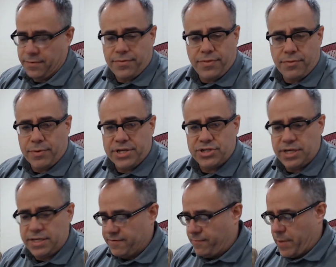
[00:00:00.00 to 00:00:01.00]
3
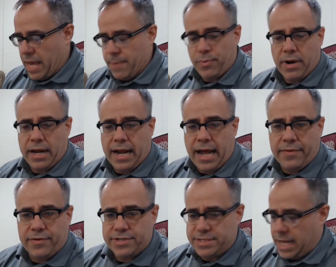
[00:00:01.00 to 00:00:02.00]
sheets of paper on
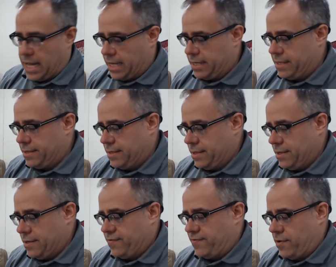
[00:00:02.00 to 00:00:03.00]
either side.
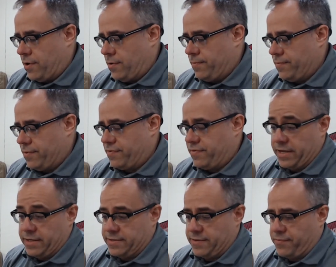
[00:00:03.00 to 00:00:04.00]
So the
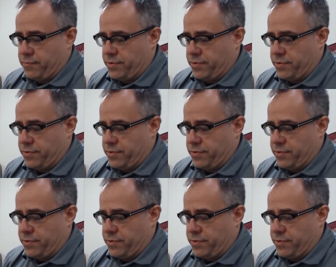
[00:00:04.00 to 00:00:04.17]
thickness of 3